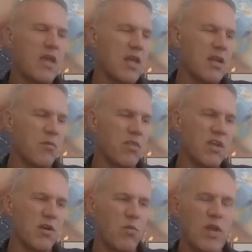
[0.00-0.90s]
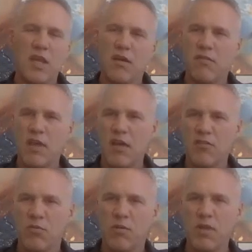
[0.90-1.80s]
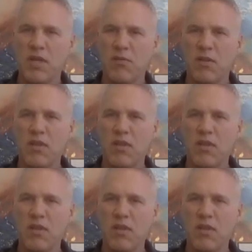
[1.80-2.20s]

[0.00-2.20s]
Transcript: And within a week of the S1 being